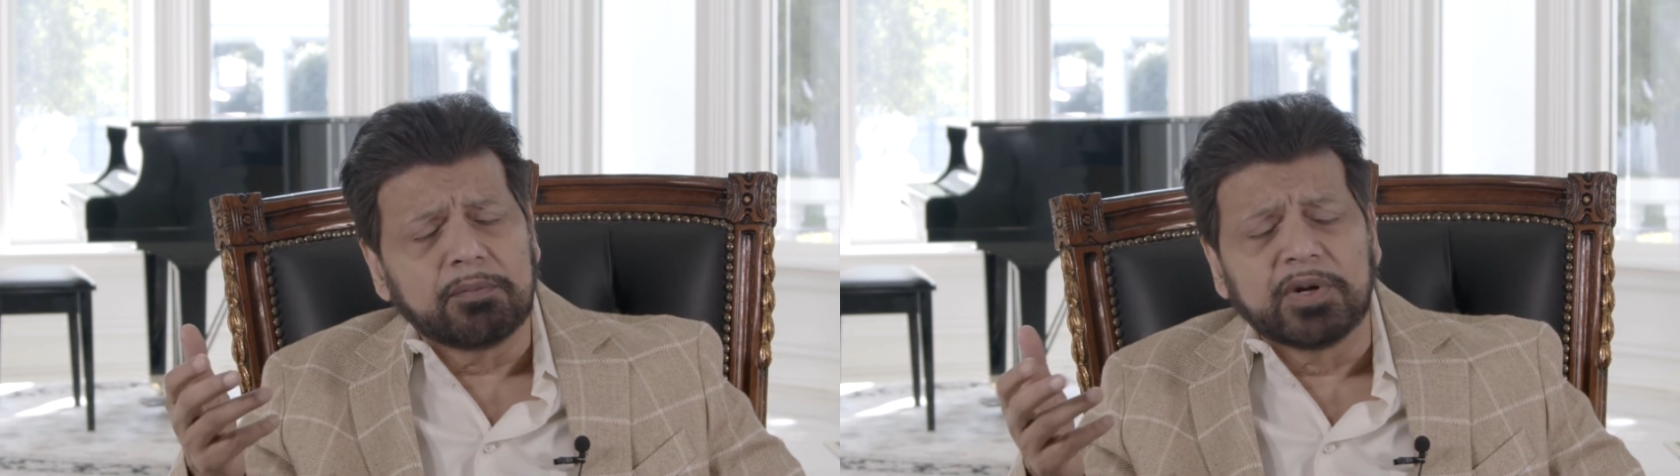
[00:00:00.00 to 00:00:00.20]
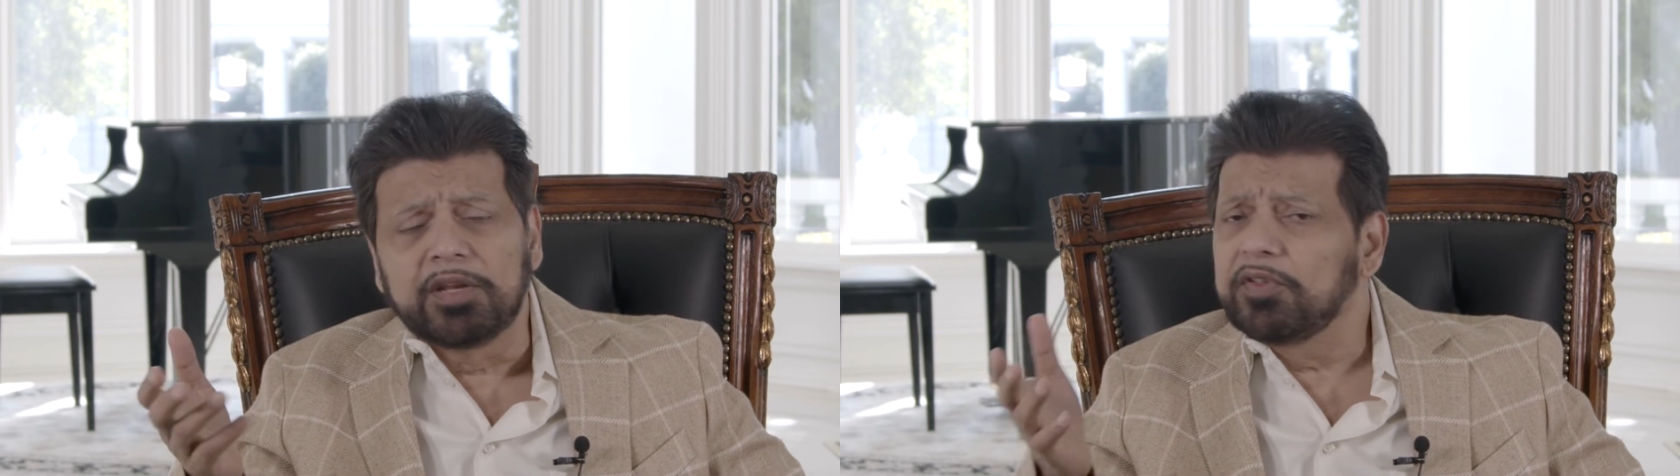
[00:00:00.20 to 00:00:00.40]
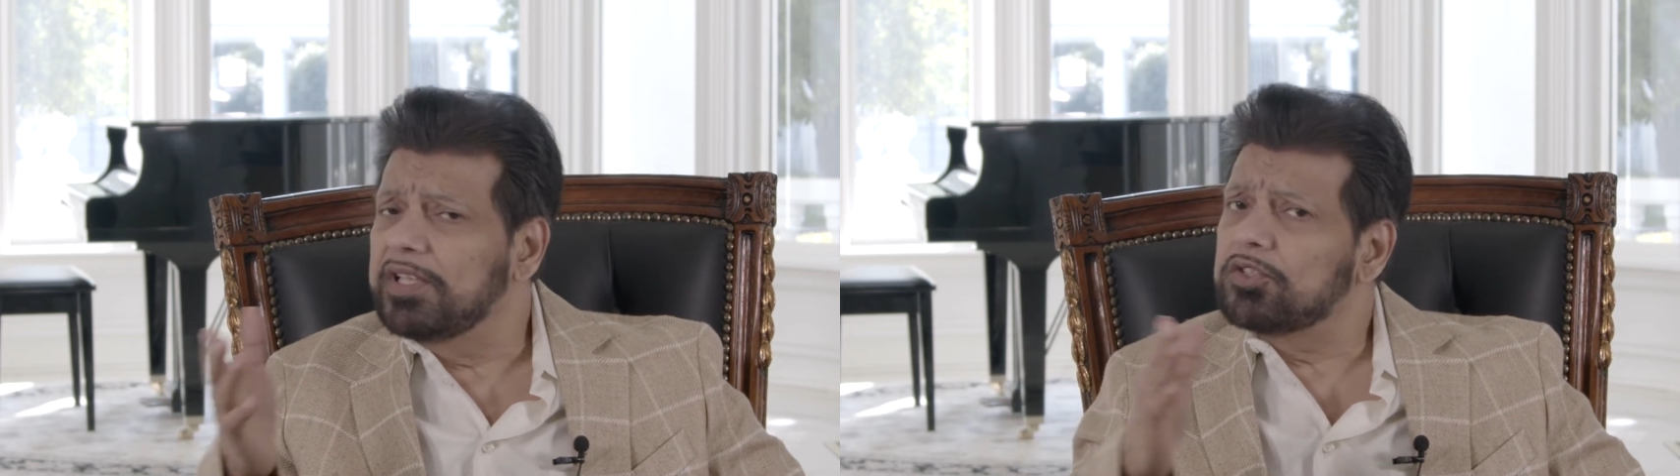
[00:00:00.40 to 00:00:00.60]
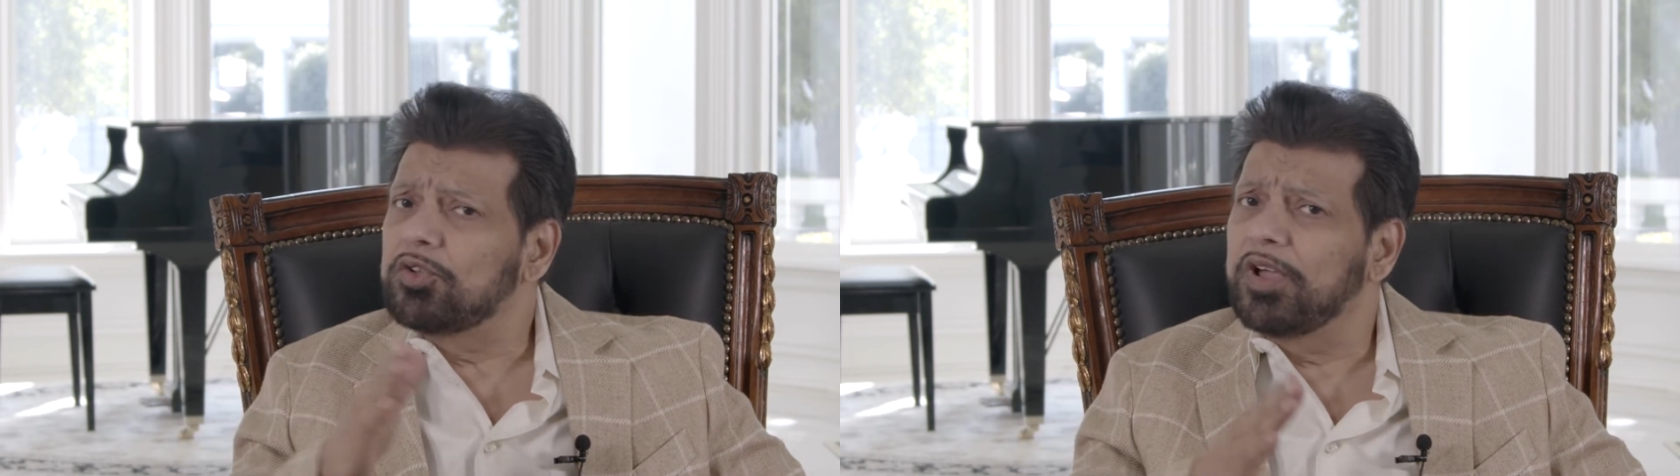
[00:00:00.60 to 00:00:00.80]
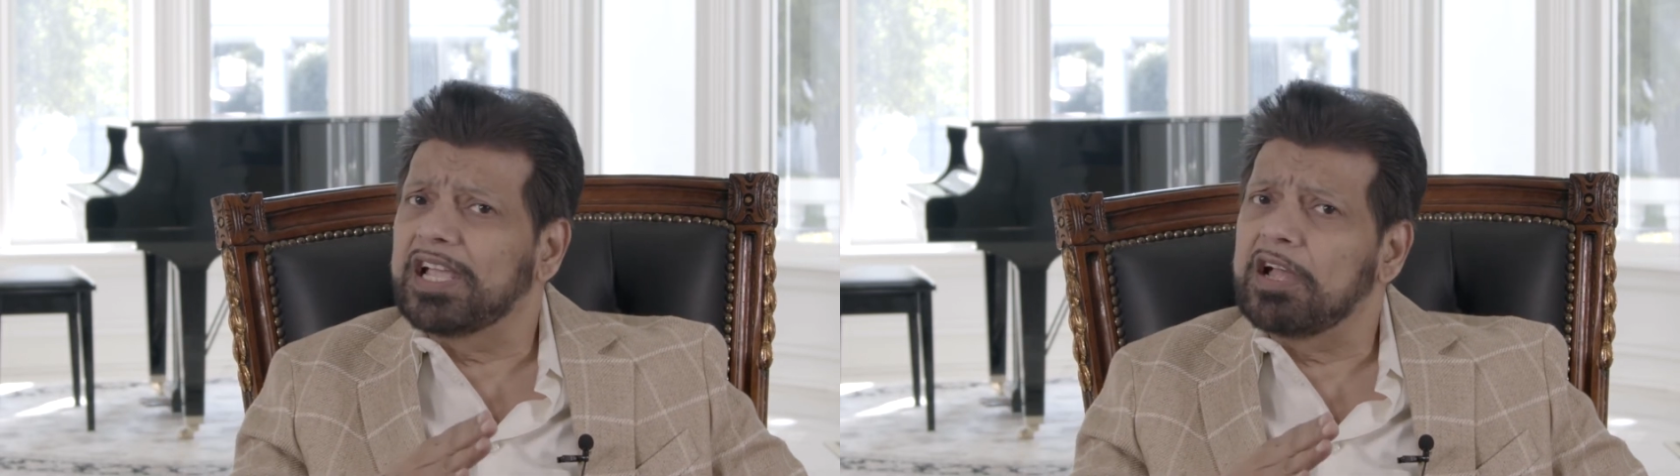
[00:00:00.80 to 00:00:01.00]
but if there is no
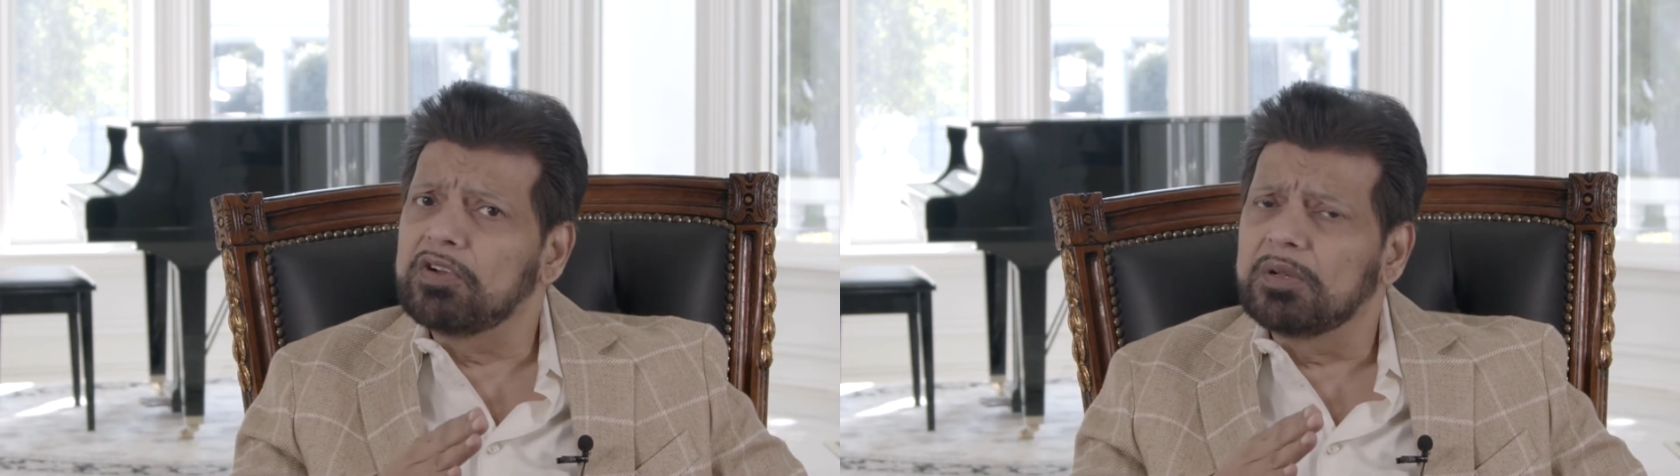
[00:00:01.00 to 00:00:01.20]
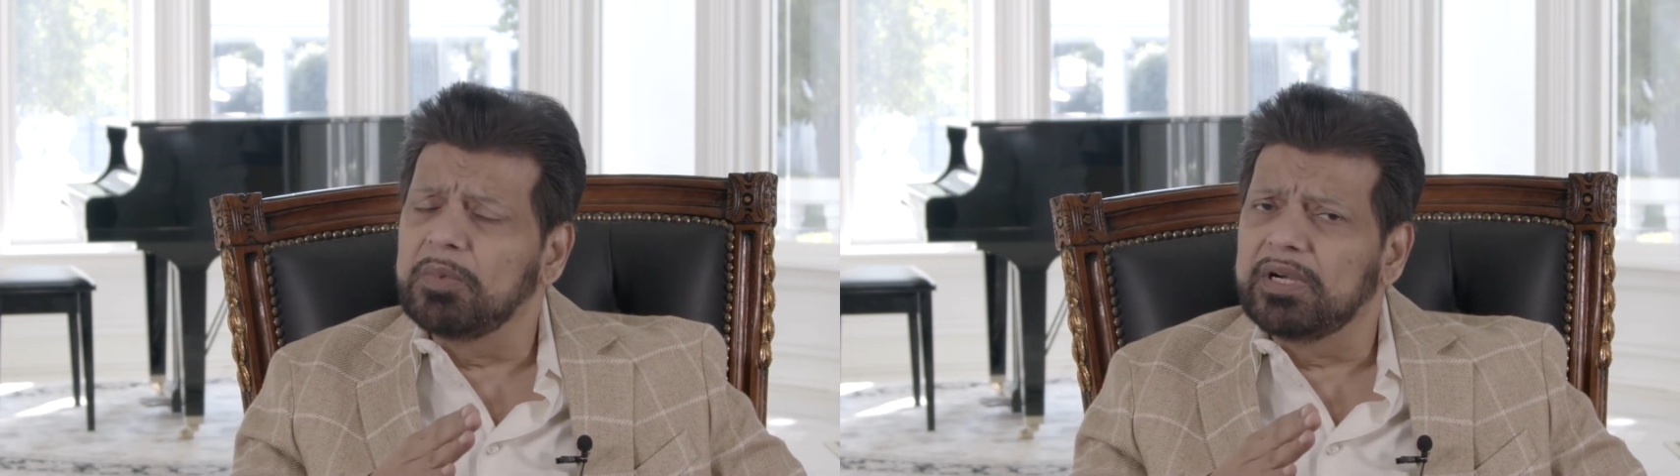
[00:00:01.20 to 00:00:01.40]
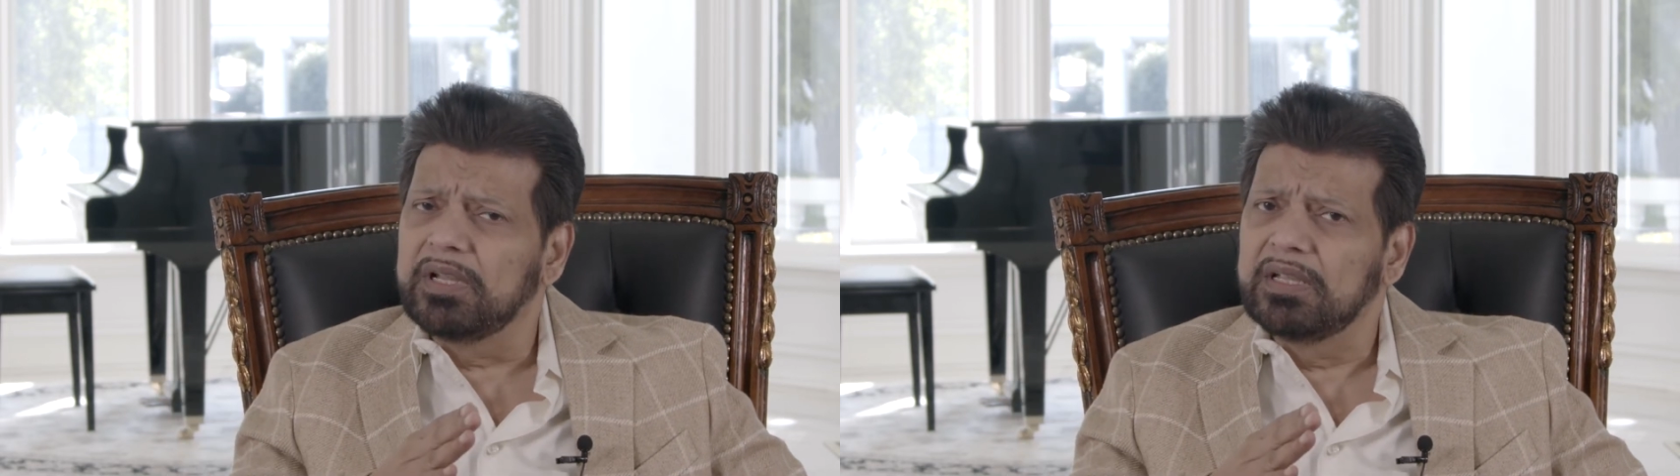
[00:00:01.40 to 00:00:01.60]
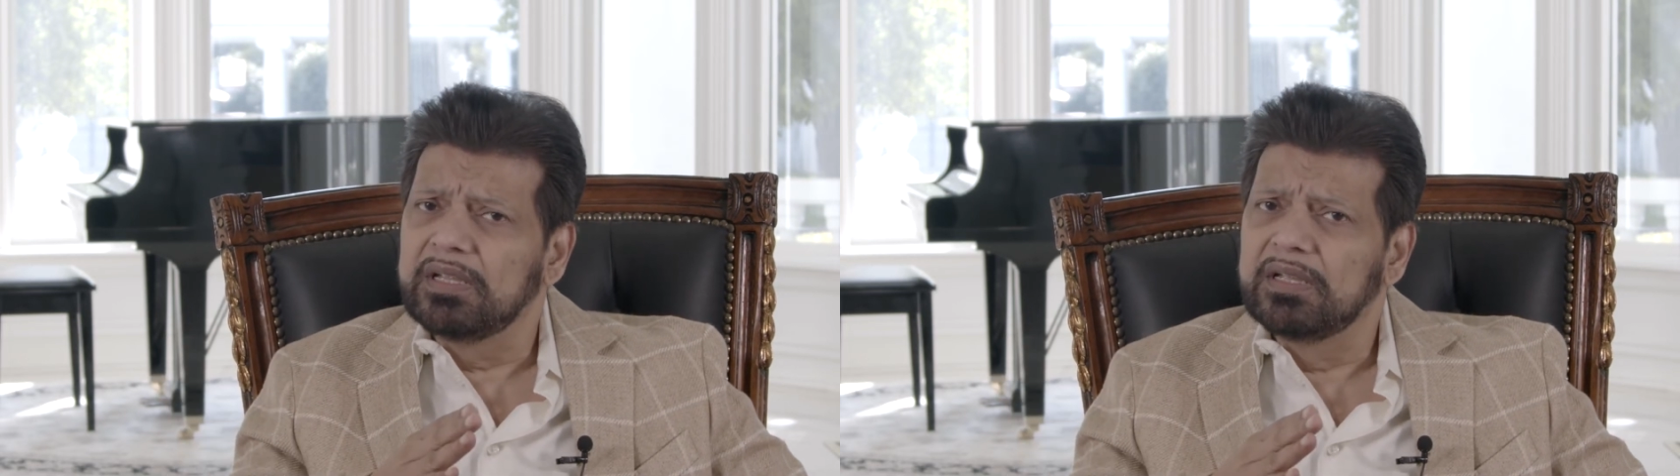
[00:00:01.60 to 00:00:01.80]
accountability,